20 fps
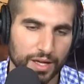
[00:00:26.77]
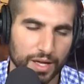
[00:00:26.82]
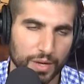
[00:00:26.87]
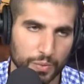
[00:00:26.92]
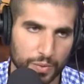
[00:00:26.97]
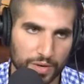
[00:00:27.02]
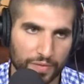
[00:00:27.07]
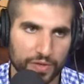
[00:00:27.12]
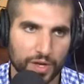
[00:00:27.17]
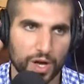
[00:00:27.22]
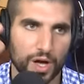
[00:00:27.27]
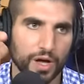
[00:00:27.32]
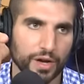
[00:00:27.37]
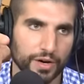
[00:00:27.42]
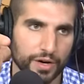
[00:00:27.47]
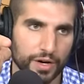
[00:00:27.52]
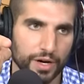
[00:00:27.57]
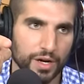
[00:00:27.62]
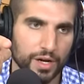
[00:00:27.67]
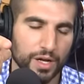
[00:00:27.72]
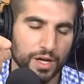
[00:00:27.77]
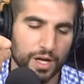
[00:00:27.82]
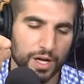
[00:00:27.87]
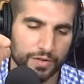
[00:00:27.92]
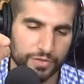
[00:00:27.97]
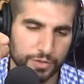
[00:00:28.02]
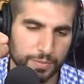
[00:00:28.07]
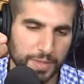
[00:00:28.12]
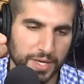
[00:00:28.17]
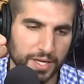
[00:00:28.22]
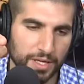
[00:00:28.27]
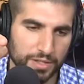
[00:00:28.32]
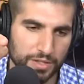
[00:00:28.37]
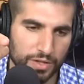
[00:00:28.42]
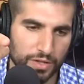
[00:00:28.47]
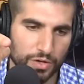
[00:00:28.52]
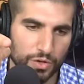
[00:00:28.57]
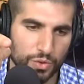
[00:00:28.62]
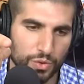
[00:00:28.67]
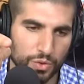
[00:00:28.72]
And we have the honor of speaking to
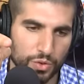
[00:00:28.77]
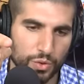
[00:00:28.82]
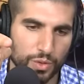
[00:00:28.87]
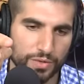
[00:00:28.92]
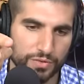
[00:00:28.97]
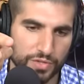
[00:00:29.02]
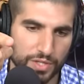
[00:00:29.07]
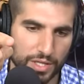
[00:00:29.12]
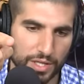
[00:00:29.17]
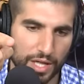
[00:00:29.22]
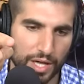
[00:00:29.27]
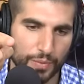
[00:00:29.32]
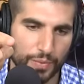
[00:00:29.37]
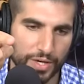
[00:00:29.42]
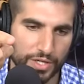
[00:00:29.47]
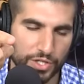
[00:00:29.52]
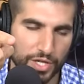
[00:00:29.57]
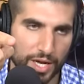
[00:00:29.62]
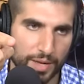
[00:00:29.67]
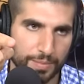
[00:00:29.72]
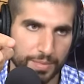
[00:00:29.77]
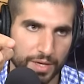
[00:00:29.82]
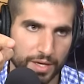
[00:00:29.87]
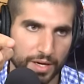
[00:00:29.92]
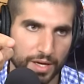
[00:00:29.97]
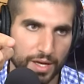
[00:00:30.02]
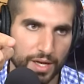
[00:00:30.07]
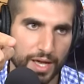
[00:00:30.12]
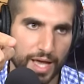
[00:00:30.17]
the new UFC lightweight champion,